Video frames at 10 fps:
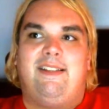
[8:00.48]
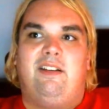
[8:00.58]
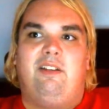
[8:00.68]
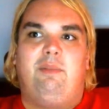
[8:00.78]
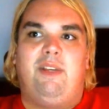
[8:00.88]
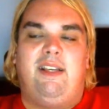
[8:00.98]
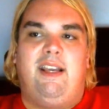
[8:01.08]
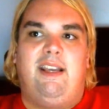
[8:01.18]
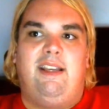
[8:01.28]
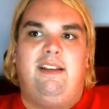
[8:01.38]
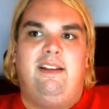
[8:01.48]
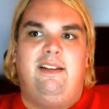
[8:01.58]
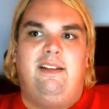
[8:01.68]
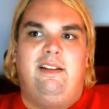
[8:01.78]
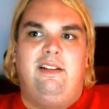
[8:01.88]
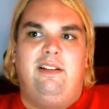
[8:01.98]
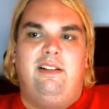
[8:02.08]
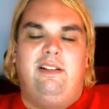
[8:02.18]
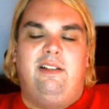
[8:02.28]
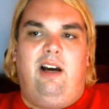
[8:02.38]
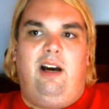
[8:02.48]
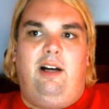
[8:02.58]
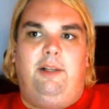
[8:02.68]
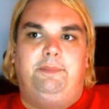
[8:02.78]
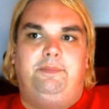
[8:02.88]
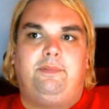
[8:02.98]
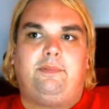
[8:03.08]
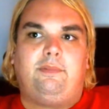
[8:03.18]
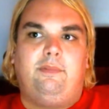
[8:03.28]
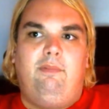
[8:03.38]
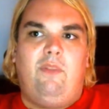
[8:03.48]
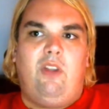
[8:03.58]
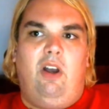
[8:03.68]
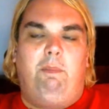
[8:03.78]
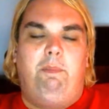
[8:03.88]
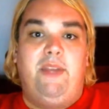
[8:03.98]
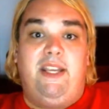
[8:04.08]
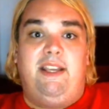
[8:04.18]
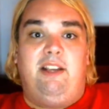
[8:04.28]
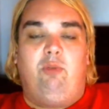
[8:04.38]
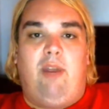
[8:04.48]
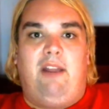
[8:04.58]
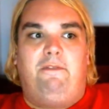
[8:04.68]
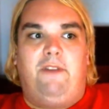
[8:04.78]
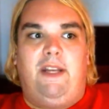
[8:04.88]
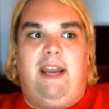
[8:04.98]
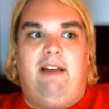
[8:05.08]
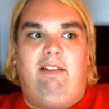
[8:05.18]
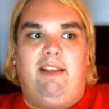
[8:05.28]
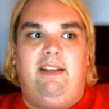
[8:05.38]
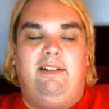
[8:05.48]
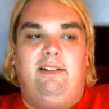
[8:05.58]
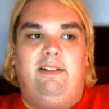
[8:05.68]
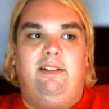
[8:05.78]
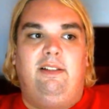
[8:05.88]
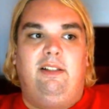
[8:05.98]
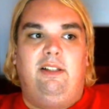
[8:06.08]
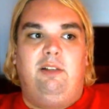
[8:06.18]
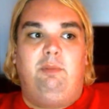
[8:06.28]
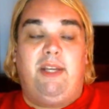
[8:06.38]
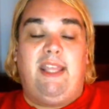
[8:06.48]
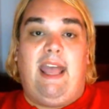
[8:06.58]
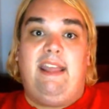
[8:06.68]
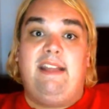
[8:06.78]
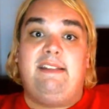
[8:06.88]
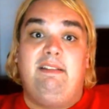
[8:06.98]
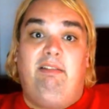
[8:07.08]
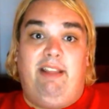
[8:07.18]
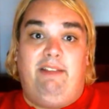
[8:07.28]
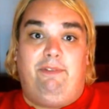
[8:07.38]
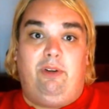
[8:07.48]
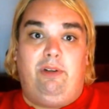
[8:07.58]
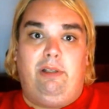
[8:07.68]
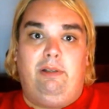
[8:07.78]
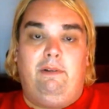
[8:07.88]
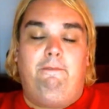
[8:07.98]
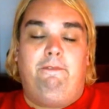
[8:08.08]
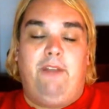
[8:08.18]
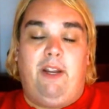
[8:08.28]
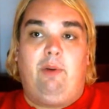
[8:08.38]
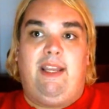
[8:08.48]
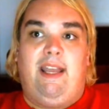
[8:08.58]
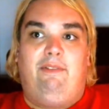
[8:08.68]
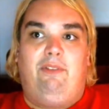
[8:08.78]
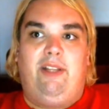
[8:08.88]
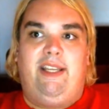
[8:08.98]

be a, um, a big grand finale? But yeah, it delivered very heavily.